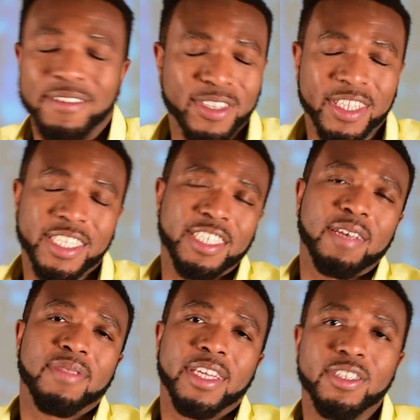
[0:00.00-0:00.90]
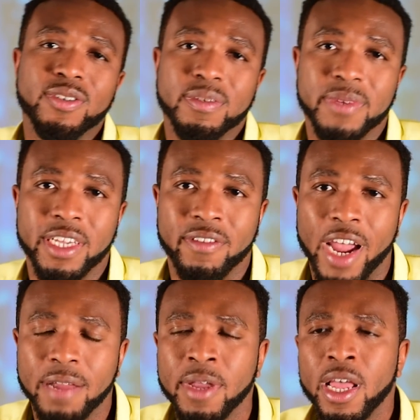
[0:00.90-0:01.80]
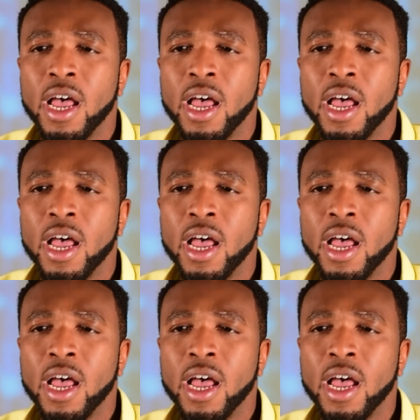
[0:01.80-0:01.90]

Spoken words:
so this is something new to me, right?